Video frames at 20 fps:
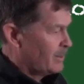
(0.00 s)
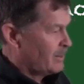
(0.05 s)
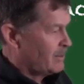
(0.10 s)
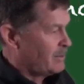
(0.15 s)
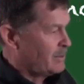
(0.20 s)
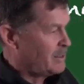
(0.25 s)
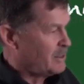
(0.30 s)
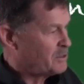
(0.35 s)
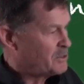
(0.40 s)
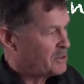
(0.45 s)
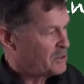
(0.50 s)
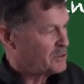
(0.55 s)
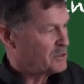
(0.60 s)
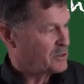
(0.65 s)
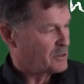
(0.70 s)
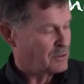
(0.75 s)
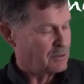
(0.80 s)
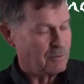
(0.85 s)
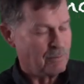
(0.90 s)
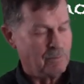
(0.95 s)
This
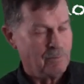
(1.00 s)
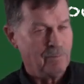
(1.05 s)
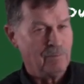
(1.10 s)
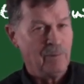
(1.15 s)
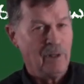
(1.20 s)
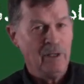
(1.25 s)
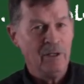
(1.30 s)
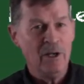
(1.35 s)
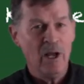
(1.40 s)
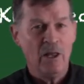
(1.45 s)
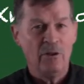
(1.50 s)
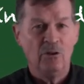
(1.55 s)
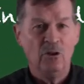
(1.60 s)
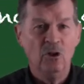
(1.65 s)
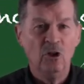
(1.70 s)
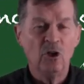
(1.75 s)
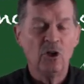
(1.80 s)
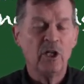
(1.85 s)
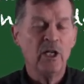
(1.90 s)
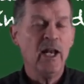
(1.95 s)
is another,
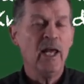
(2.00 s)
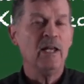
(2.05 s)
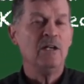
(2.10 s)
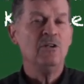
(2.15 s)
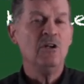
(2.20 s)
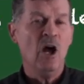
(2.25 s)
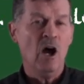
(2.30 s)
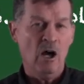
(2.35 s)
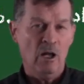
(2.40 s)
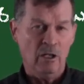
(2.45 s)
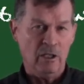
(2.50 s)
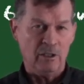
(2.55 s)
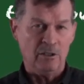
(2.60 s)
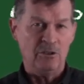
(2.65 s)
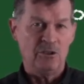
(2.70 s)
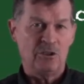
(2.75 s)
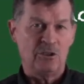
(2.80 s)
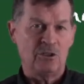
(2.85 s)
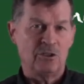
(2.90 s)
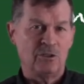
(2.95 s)
looking at
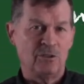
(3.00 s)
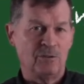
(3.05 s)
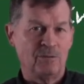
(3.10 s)
knowledge.